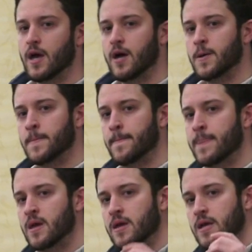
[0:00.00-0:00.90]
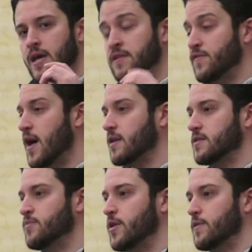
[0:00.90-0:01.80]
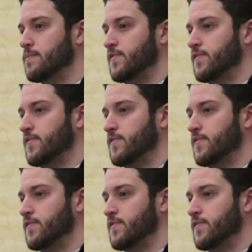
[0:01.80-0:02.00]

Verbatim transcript: Um, in fact, liberator